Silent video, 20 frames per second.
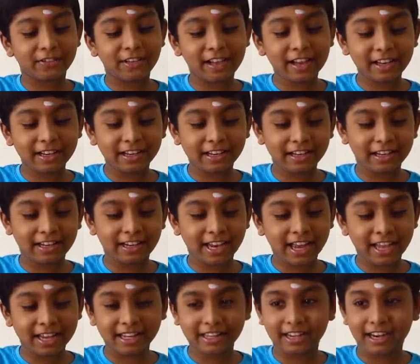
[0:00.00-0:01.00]
will
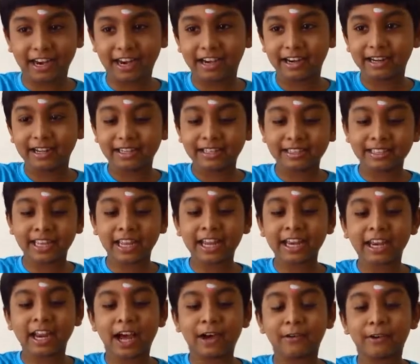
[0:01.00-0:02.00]
taste it.
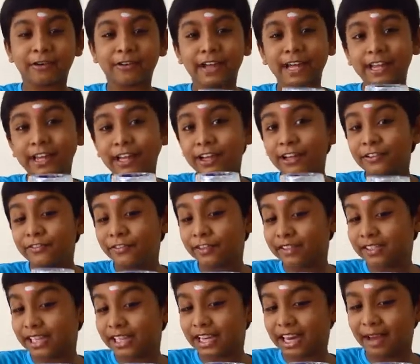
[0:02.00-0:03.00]
See, now our
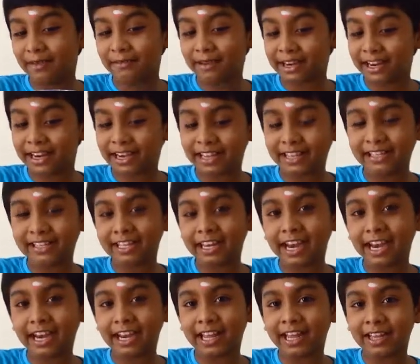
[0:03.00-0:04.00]
fizzy lemonade is
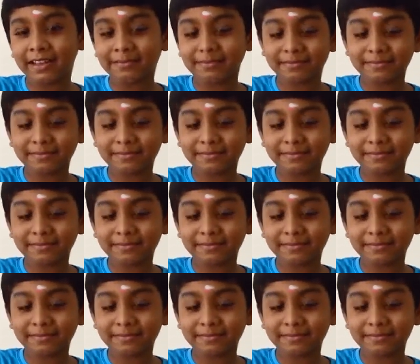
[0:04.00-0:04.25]
ready.